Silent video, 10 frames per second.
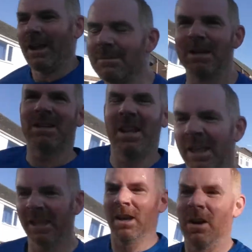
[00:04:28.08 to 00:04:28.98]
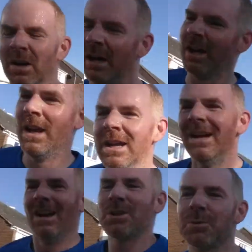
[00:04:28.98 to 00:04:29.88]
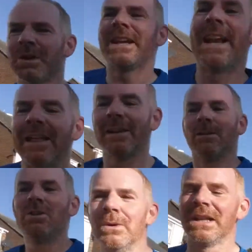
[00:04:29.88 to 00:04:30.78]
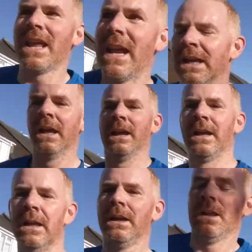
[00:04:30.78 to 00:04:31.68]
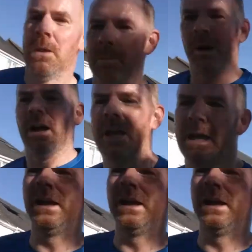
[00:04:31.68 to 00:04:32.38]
You miss it and think, oh, I just want to get out there and do it again, but